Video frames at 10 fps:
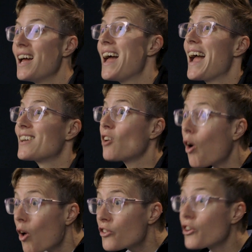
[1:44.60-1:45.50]
and
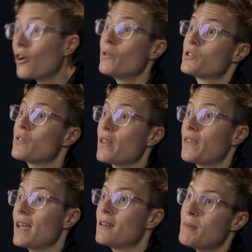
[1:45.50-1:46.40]
also so that
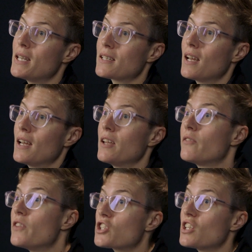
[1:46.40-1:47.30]
they admit
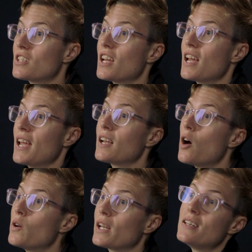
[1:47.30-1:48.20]
efficient
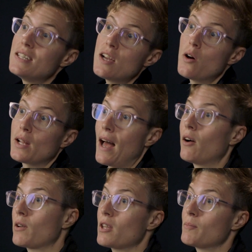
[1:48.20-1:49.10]
encoding and decoding
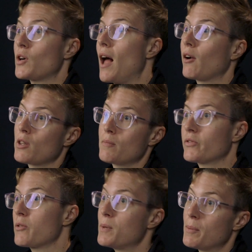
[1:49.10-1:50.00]
algorithms, or algorithms
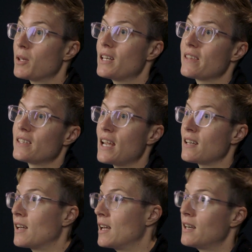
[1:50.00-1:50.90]
for manipulating the
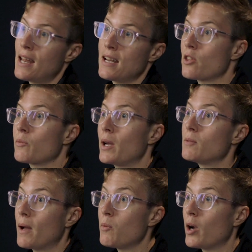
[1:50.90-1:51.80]
data in any other way you
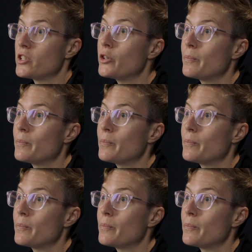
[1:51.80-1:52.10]
might want to.